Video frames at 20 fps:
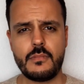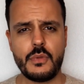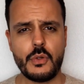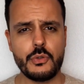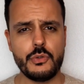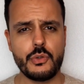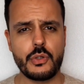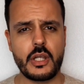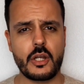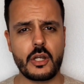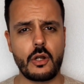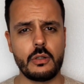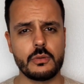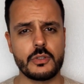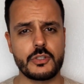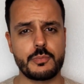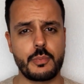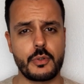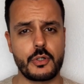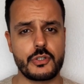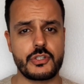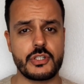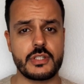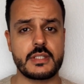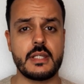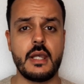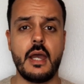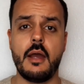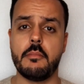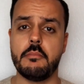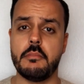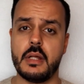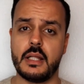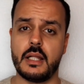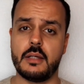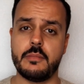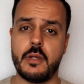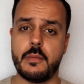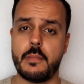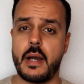you can always purchase Bel
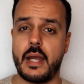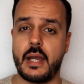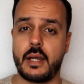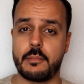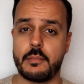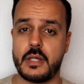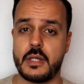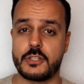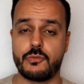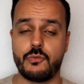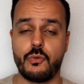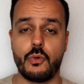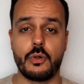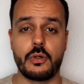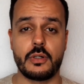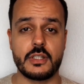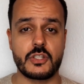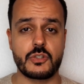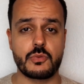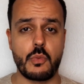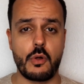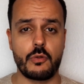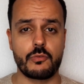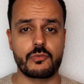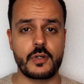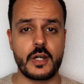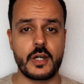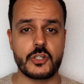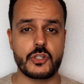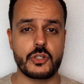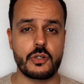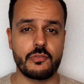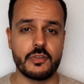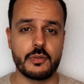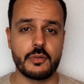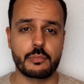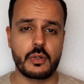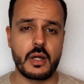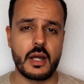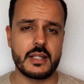Ami by Hermes for a small fraction of the
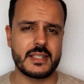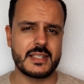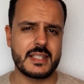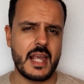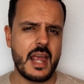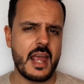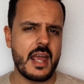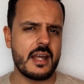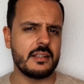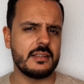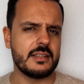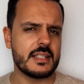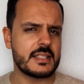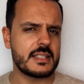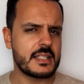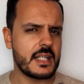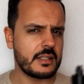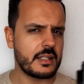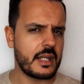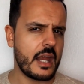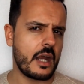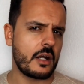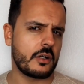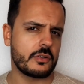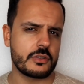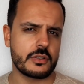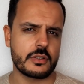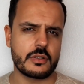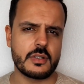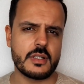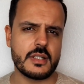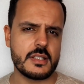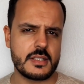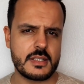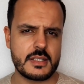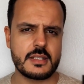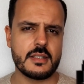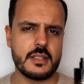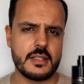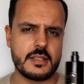price, and the same character,
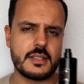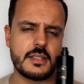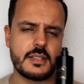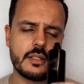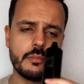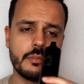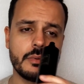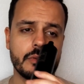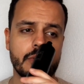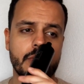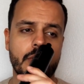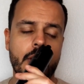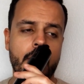it's similar.